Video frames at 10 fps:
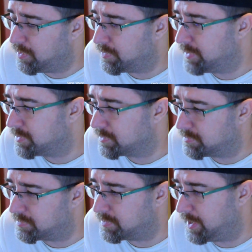these are
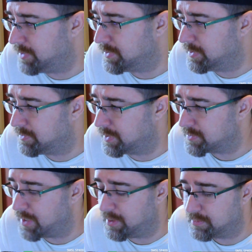decent and they
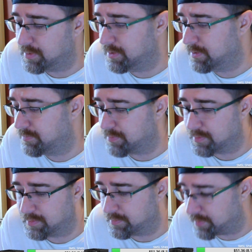sound good
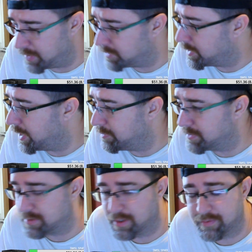for the end game and
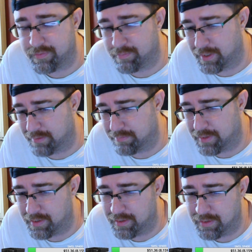stuff, and I'm like,
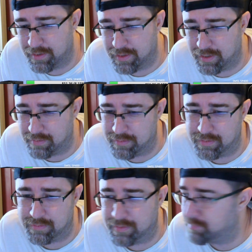I don't know,